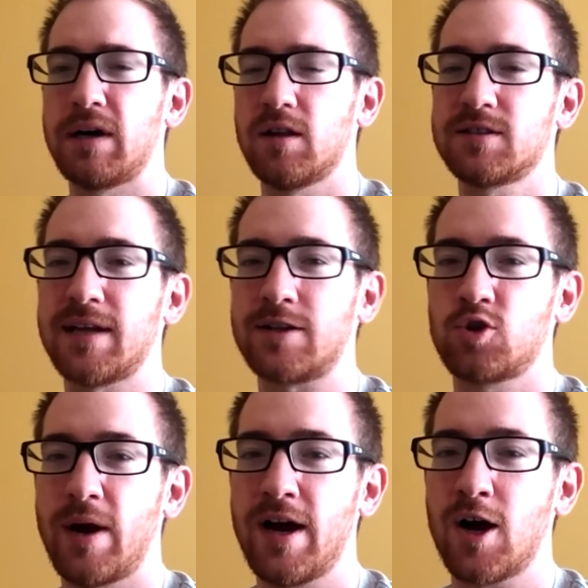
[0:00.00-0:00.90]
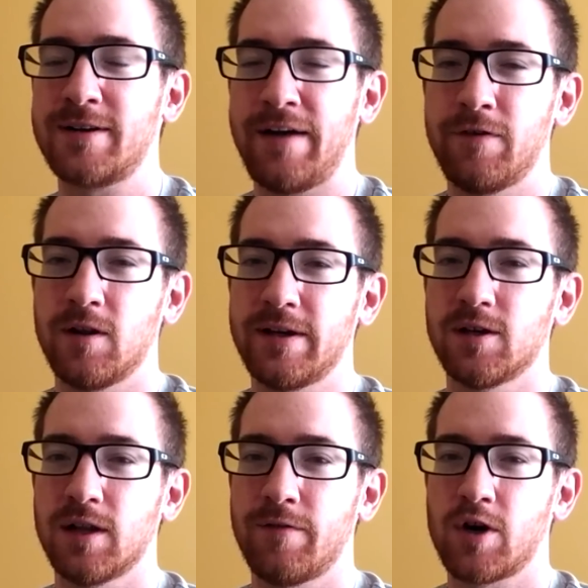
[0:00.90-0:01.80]
But it looks like Treyarch definitely
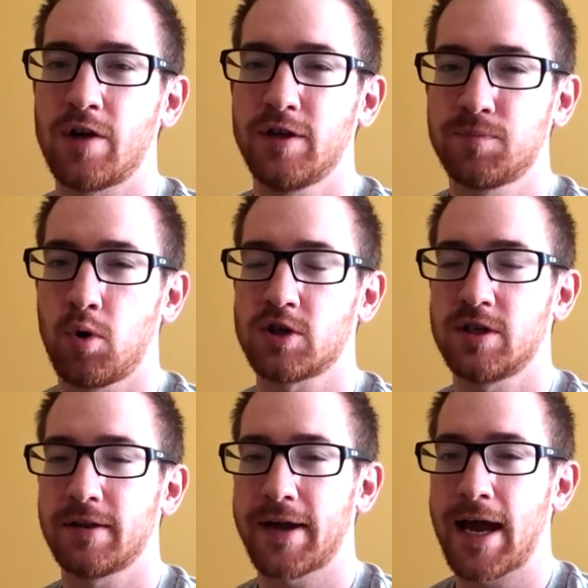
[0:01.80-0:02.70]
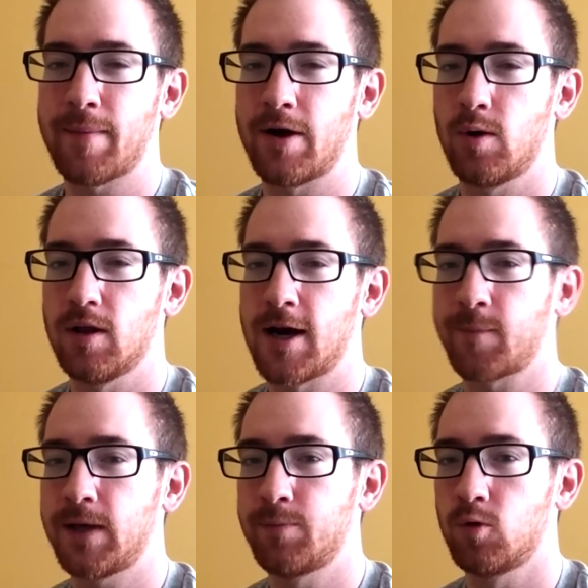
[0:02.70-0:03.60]
delivered on this portion of the game. I know a lot
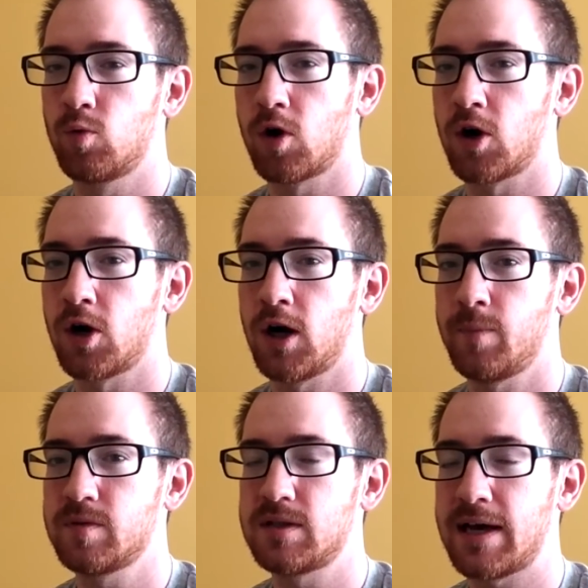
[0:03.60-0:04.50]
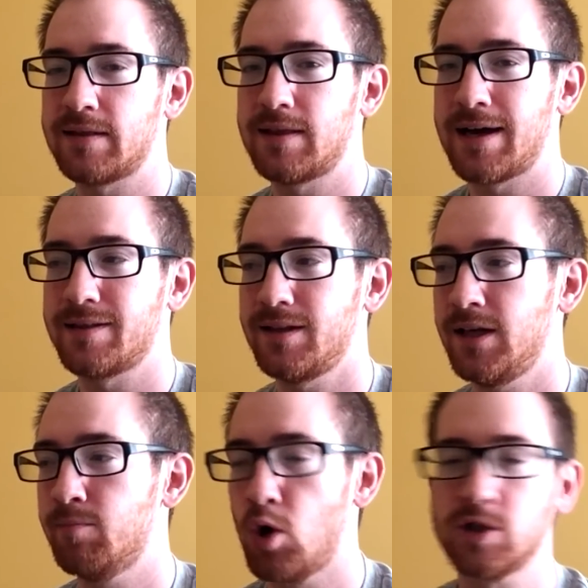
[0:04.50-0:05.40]
of people were upset that
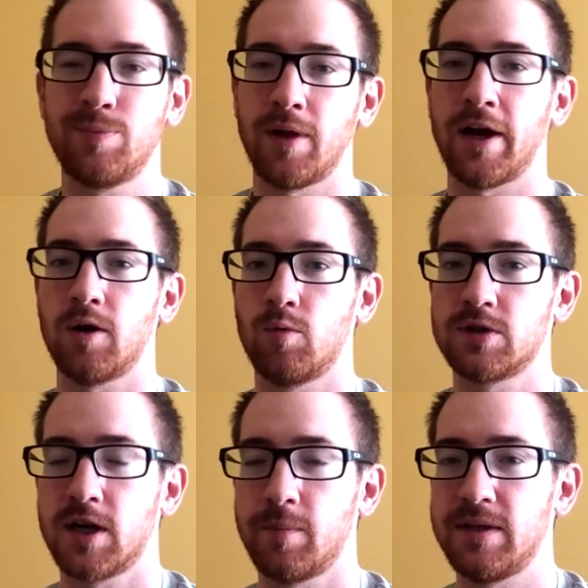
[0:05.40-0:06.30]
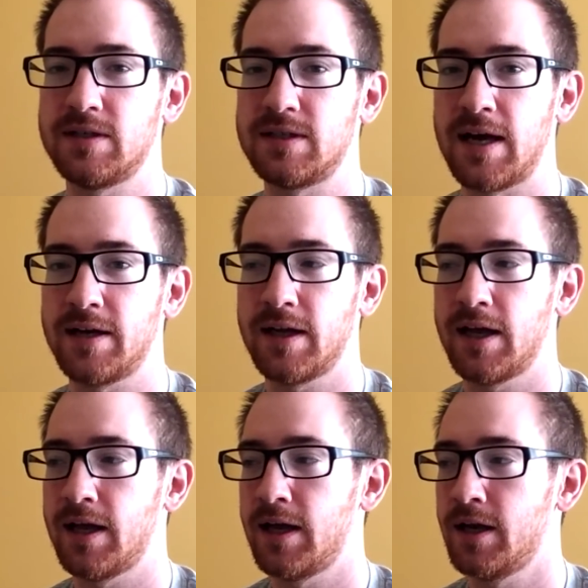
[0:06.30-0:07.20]
the multiplayer was gonna be set
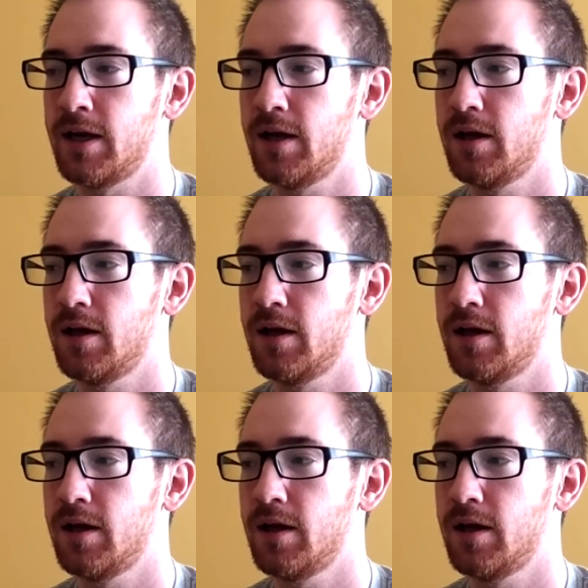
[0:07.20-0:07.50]
in